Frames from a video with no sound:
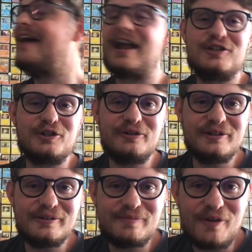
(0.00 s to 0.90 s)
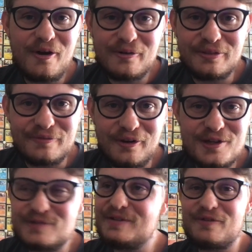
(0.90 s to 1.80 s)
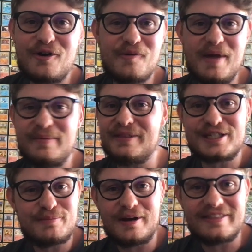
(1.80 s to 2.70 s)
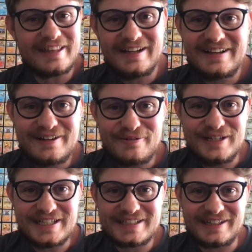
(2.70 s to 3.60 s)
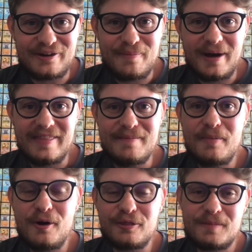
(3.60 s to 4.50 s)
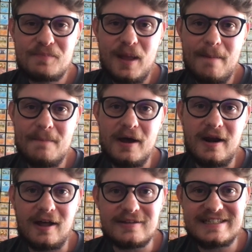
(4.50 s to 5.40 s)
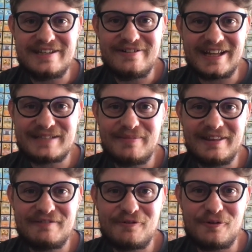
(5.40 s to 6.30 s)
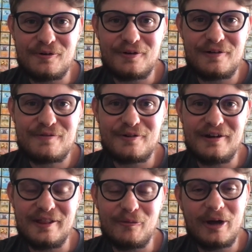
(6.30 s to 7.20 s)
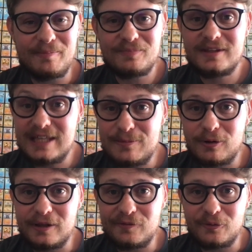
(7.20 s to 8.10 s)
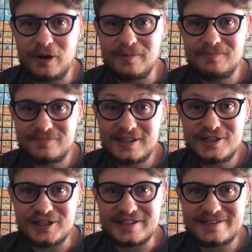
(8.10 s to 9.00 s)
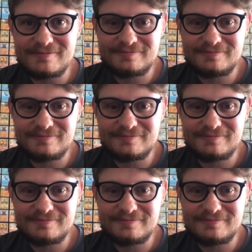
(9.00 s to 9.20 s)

actuarial vlog or the philosophy vlog, or maybe this month we're just gonna combine them both. But I'll see you next month for for another one. Keep well, everyone. Cheers.